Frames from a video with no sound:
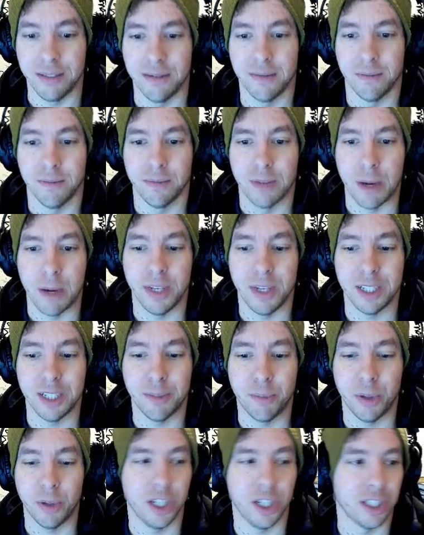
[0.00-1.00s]
I mean, you get some
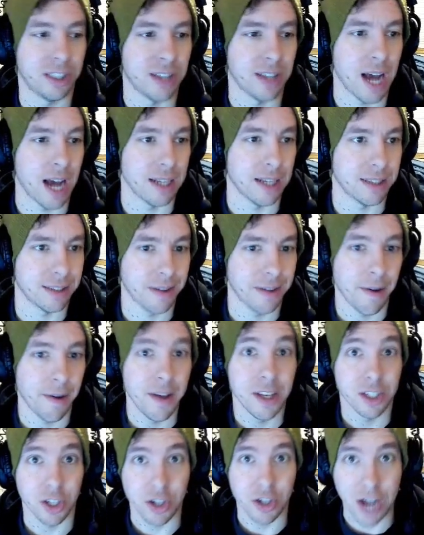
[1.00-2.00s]
pretty good stats.
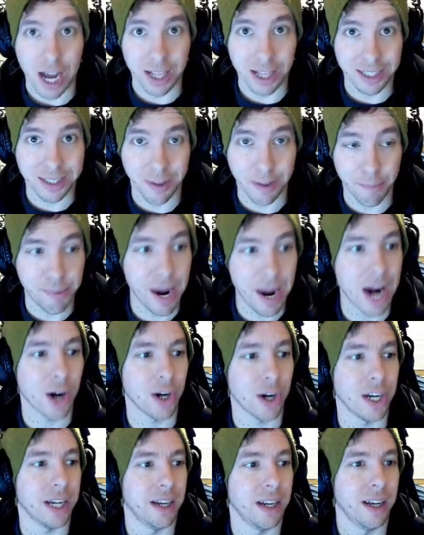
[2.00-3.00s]
So now let's compare
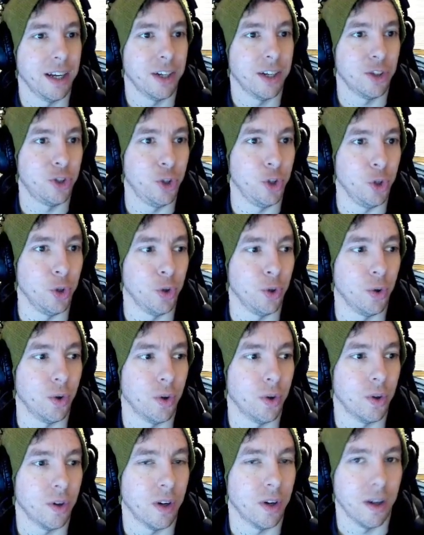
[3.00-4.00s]
it to
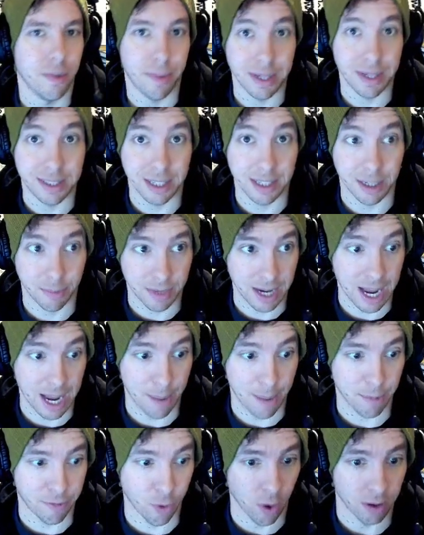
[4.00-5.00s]
my setup that I had
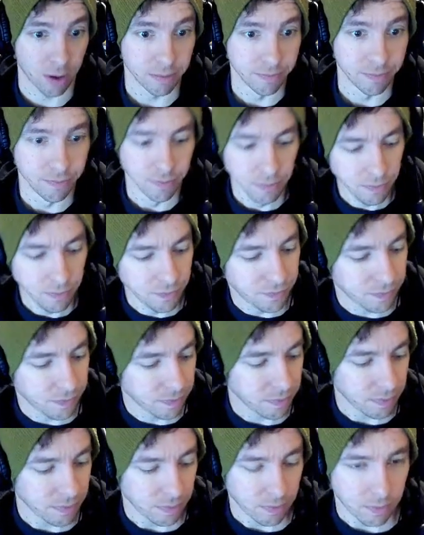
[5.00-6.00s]
before.
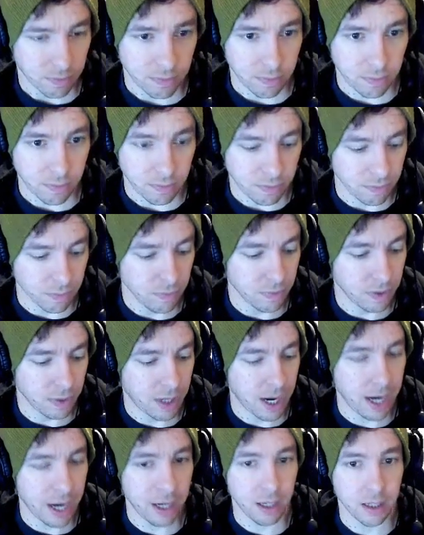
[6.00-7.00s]

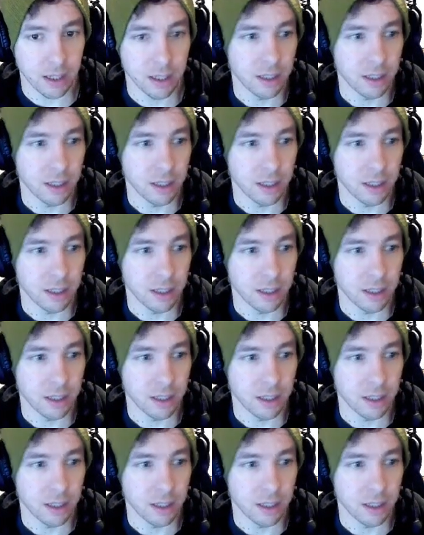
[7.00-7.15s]
Okay.